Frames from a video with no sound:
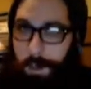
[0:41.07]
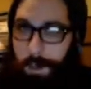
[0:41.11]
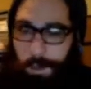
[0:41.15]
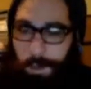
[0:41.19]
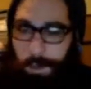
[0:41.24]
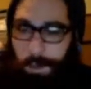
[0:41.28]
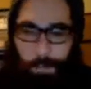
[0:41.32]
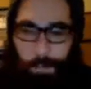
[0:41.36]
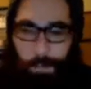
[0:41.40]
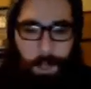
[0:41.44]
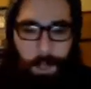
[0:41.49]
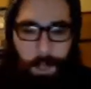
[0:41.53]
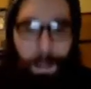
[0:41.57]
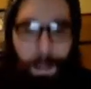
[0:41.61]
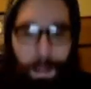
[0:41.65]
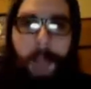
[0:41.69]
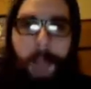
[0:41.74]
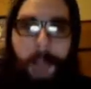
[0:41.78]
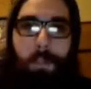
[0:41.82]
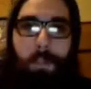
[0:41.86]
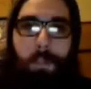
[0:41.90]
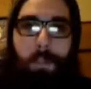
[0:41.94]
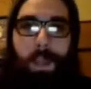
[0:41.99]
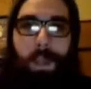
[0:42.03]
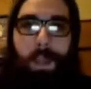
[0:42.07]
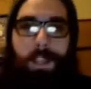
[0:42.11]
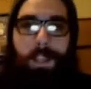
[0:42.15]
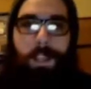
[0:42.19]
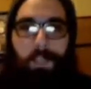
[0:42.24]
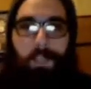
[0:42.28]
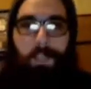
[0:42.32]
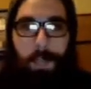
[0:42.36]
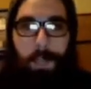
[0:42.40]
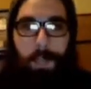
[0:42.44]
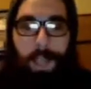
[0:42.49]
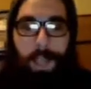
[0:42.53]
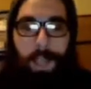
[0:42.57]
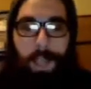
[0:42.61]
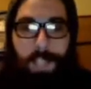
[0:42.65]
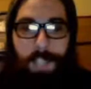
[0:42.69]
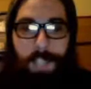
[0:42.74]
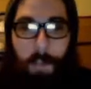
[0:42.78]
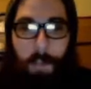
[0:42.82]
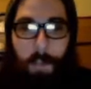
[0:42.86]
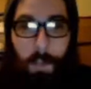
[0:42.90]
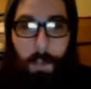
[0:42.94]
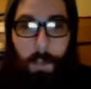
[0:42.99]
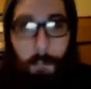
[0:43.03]
a pretty bad place for the past
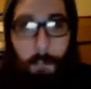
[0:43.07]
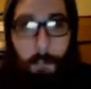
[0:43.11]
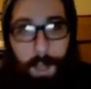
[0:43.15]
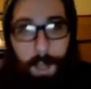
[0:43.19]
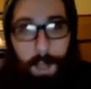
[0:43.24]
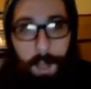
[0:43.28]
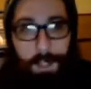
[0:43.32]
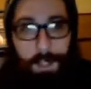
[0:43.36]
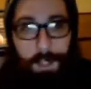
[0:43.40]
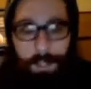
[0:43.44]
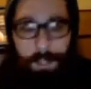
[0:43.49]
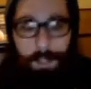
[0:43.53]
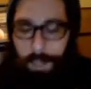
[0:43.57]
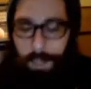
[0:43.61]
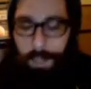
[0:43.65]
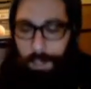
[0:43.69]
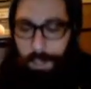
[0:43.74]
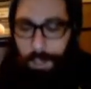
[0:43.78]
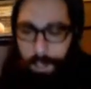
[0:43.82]
couple of months.